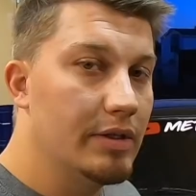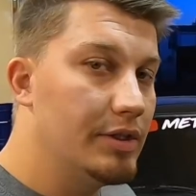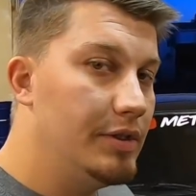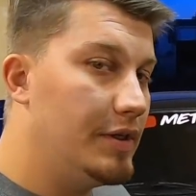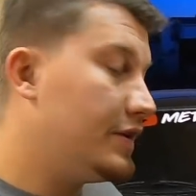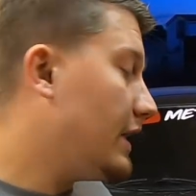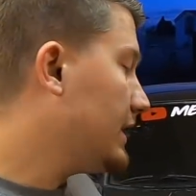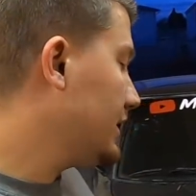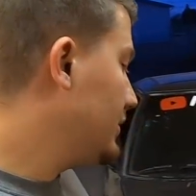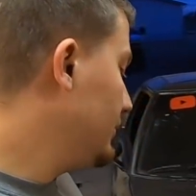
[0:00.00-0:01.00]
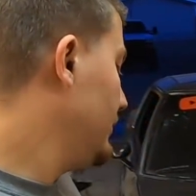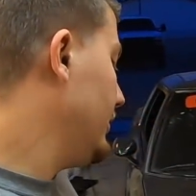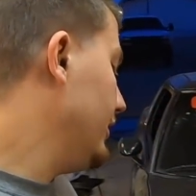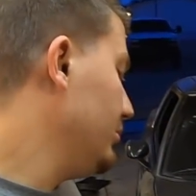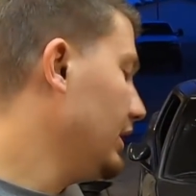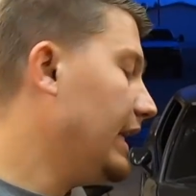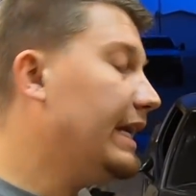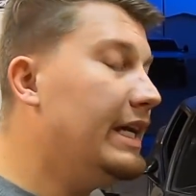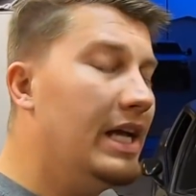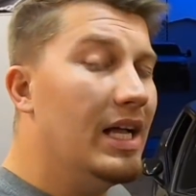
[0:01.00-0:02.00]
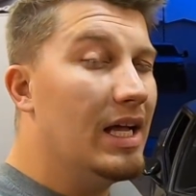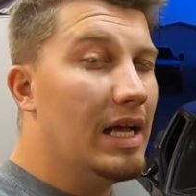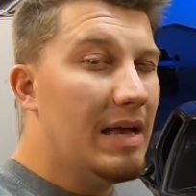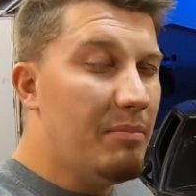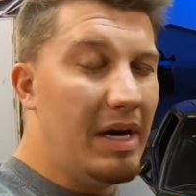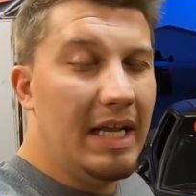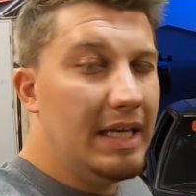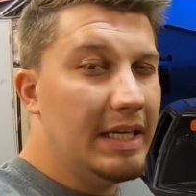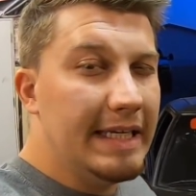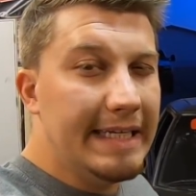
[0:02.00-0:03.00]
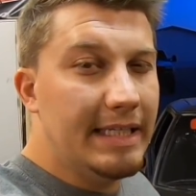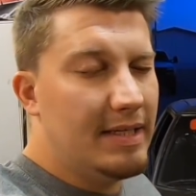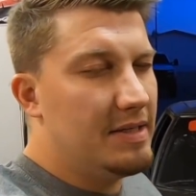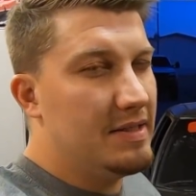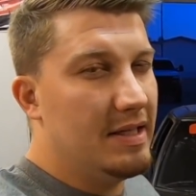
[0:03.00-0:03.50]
Just got the coolant all bled. It might need to sit